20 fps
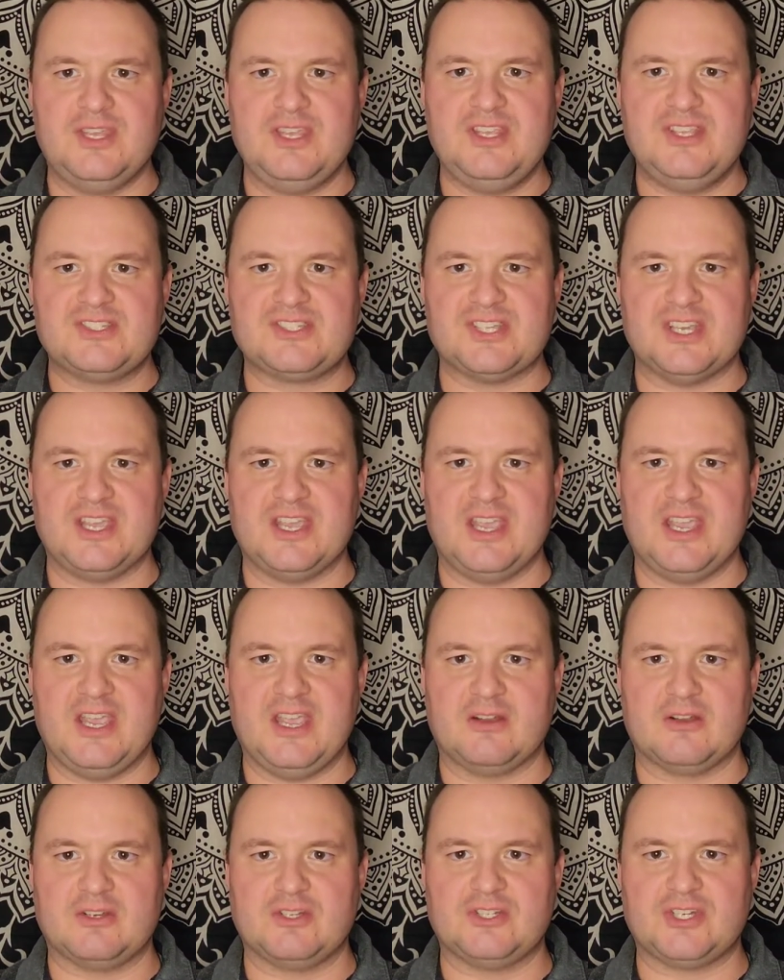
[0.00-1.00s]
these
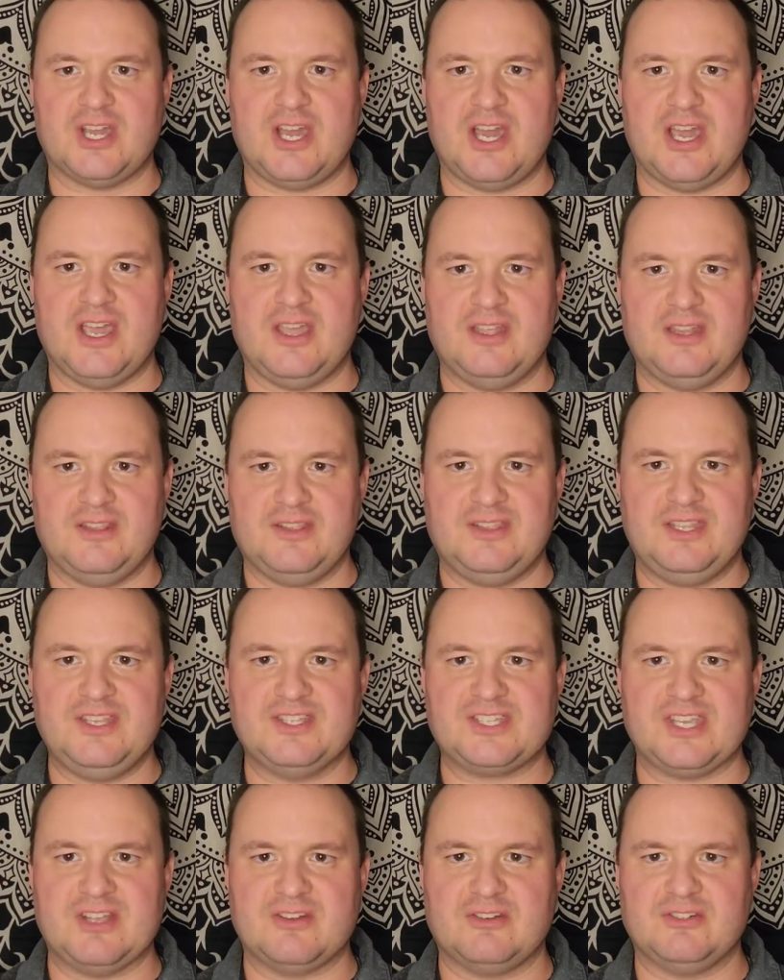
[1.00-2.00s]
uh, energi
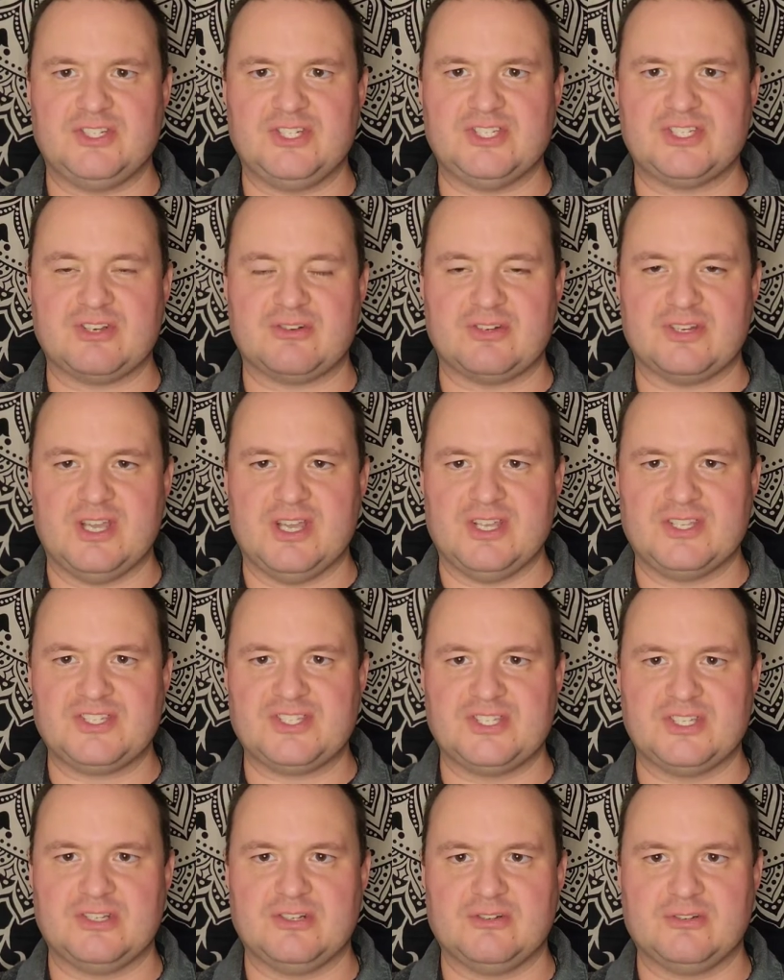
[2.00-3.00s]
these energies are
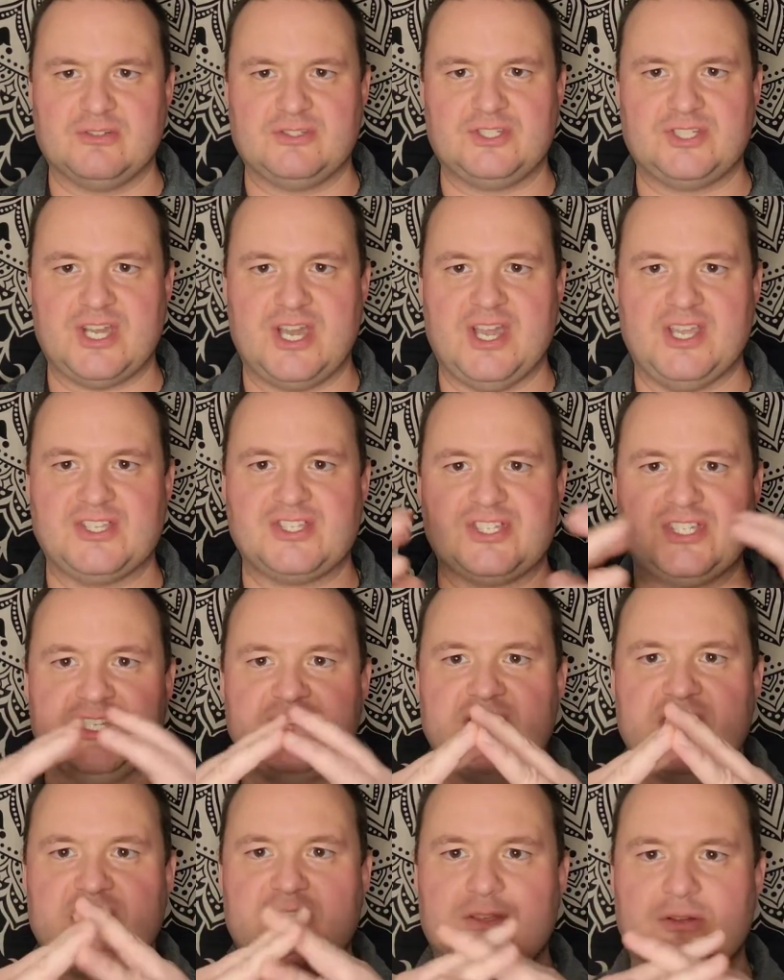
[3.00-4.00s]

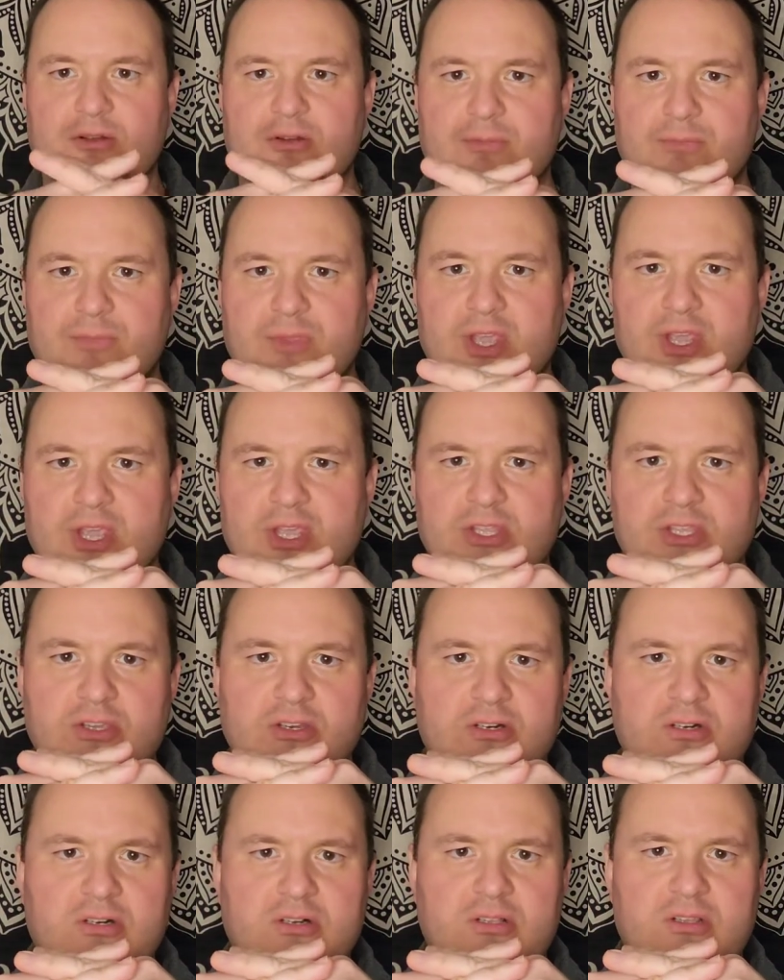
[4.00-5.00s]
synergized together,
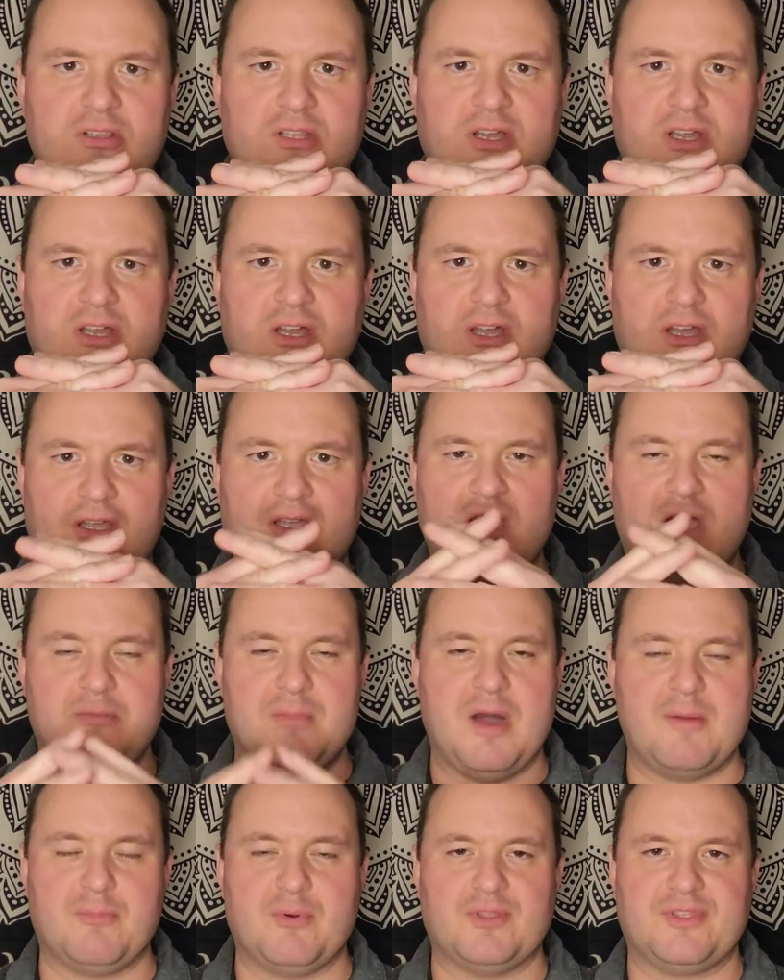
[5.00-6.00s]
you'll
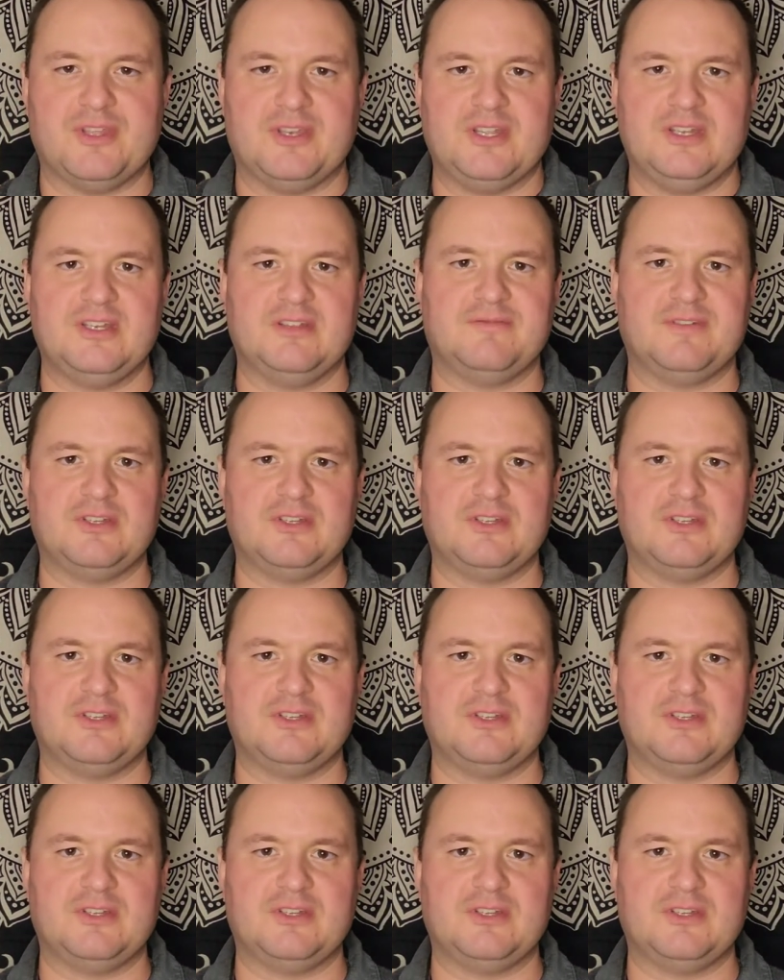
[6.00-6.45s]
come up with an